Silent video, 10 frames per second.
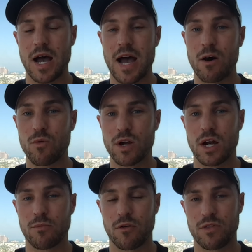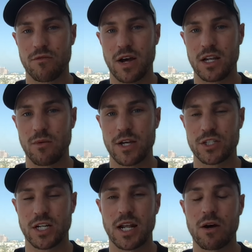outcome of the
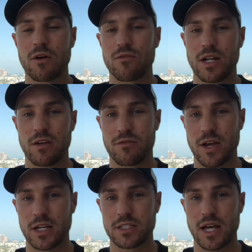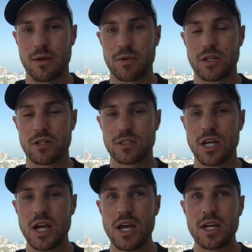valuation and how it really affects that. Because
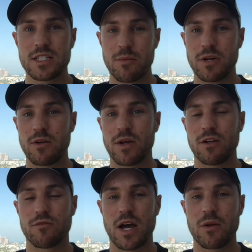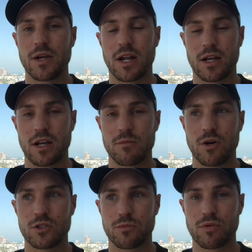typically when you're valuing a
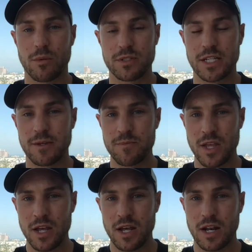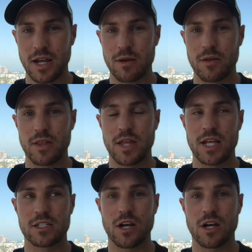commercial property, it's